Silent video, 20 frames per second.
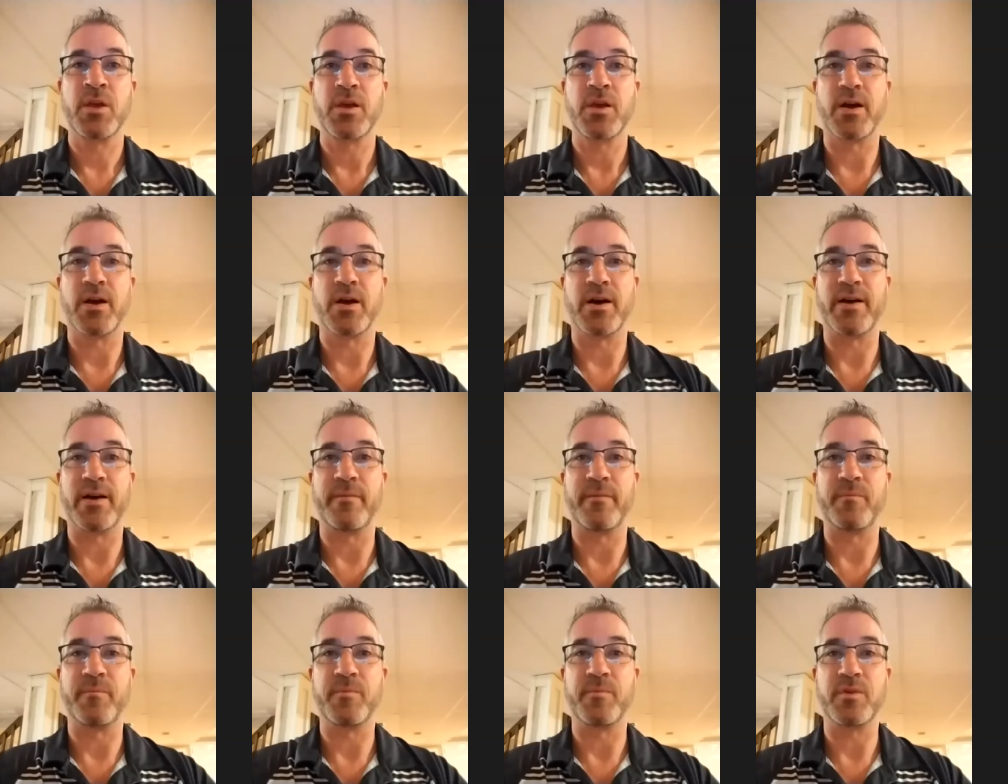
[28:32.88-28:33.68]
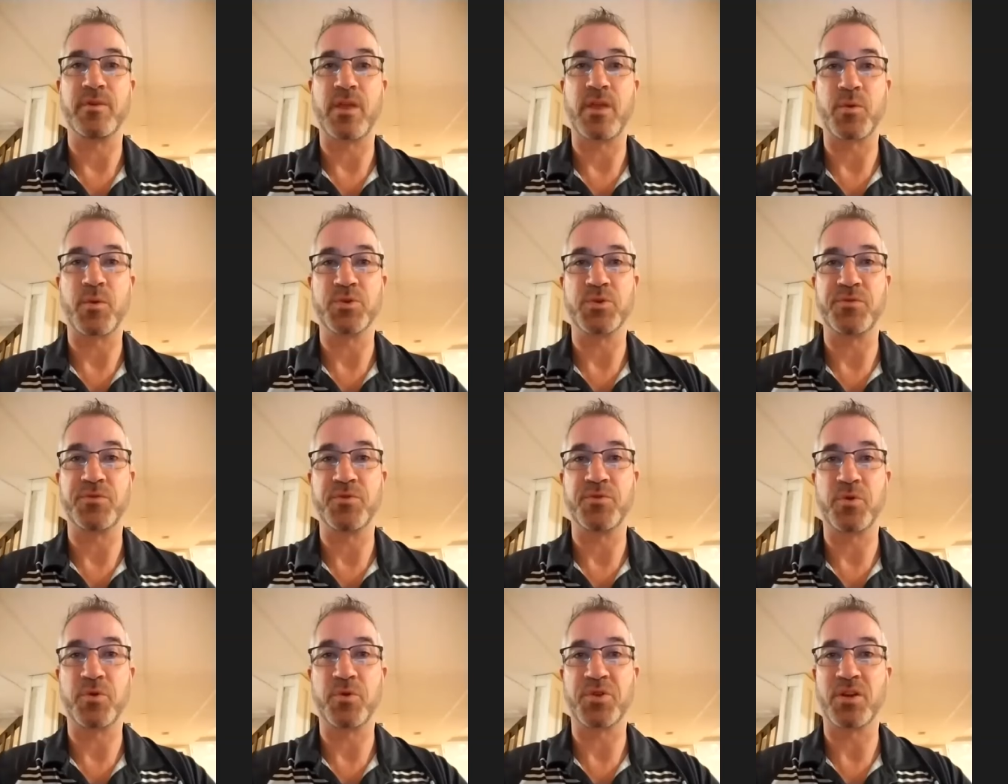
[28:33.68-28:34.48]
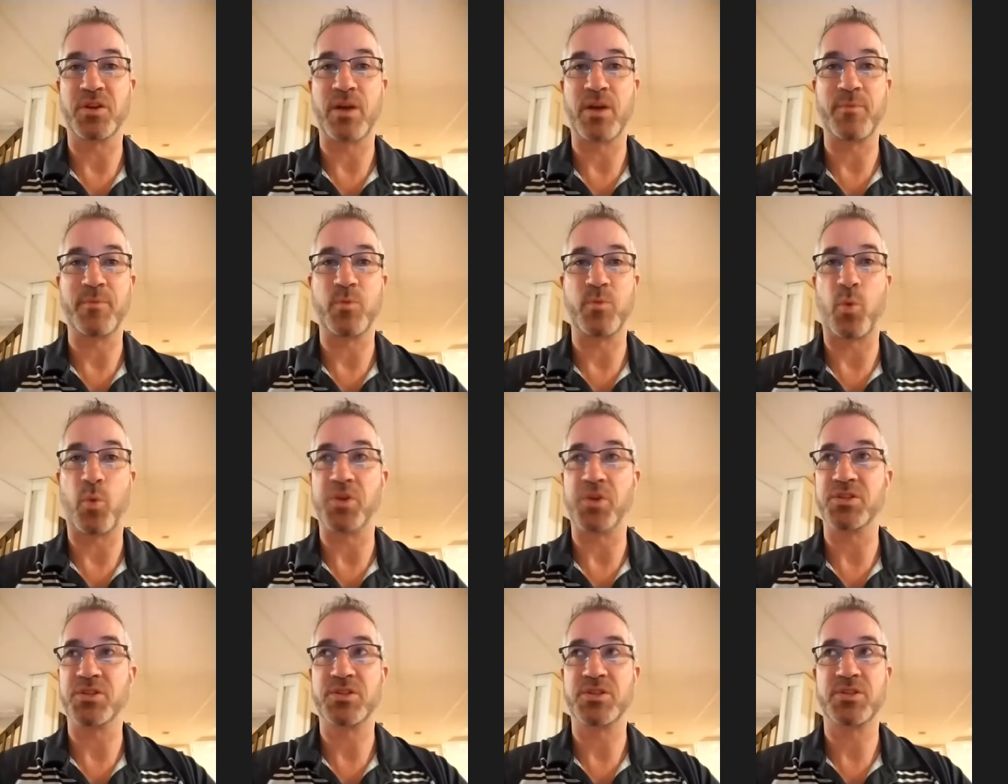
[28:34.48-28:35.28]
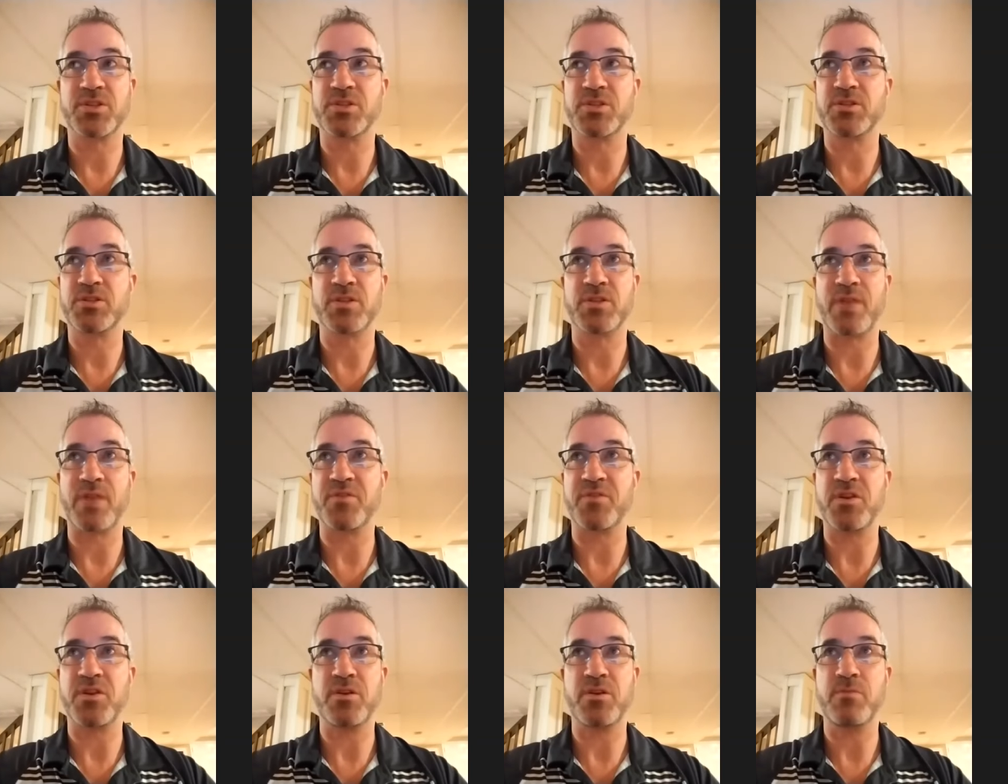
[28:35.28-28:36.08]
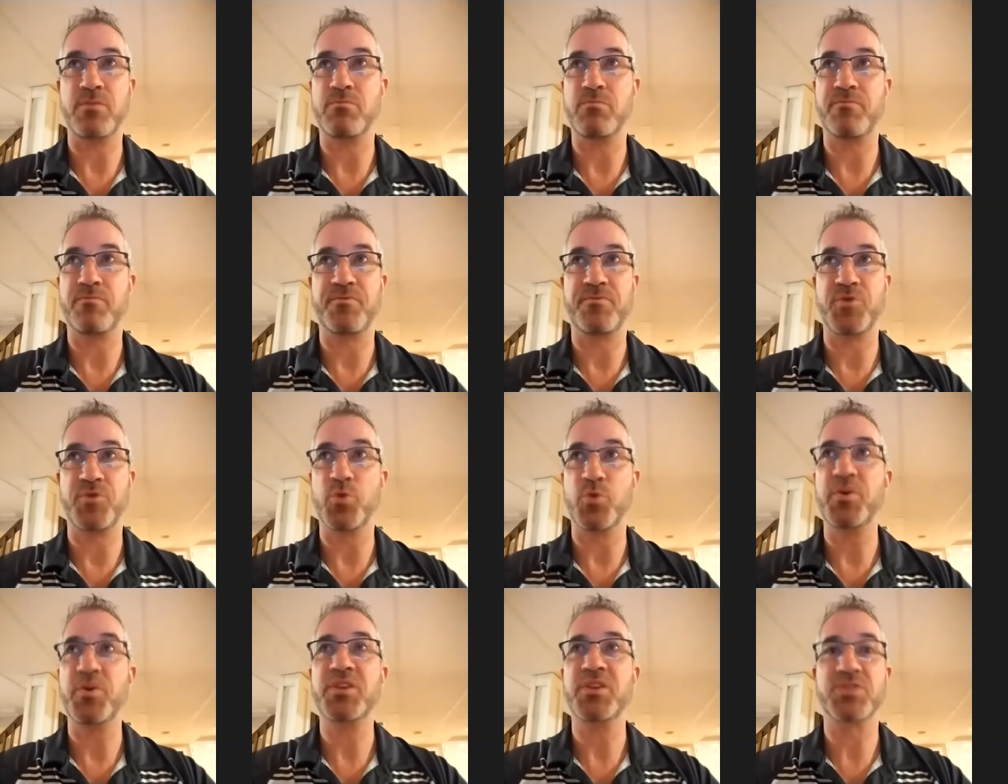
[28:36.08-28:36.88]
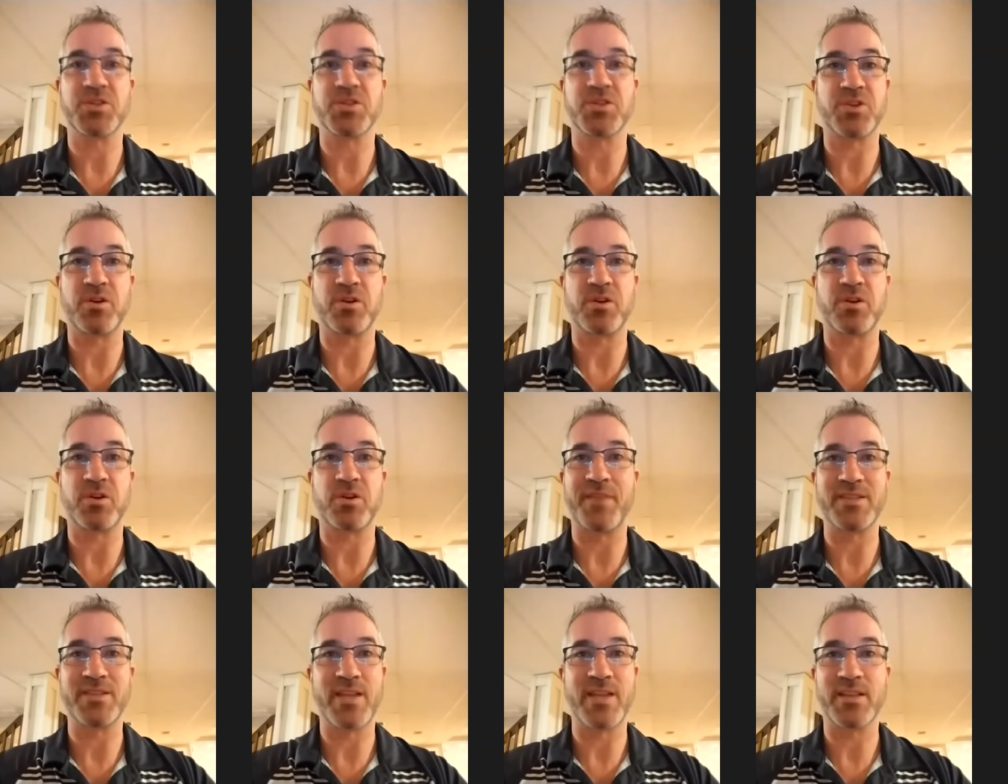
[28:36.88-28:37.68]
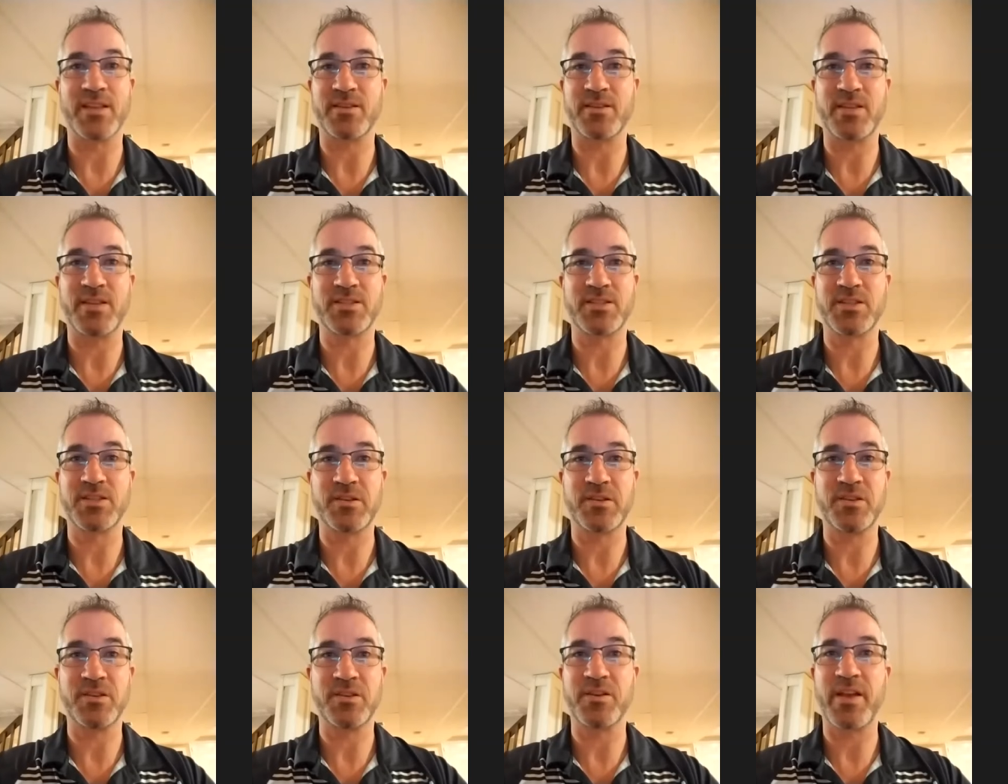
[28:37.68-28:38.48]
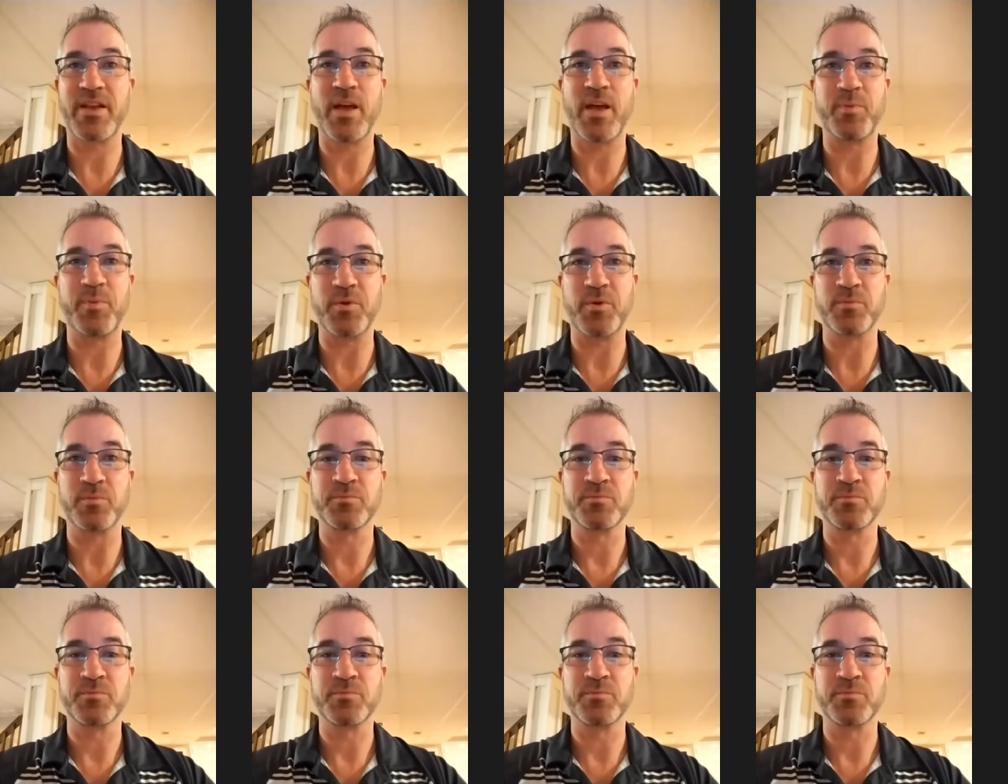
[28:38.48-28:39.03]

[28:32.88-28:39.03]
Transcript: Um, in other words, if you only can come in once every few weeks to start off, that's not necessarily going to help you.